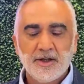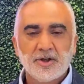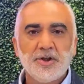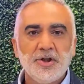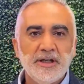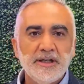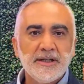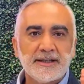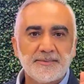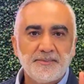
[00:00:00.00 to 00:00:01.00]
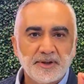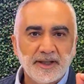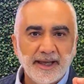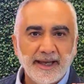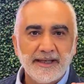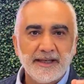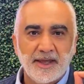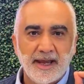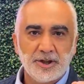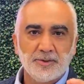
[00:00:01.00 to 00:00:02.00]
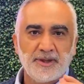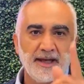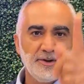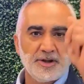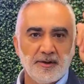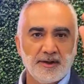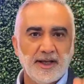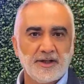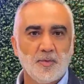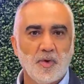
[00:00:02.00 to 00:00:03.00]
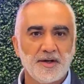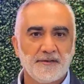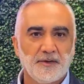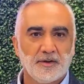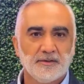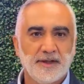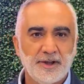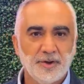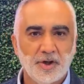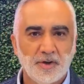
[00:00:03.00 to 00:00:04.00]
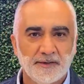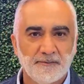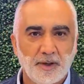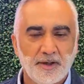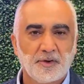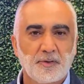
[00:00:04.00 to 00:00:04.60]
So you need to explain. Thank you, Tony. Thank you. Wonderful. Thank you, Tony. Wonderful.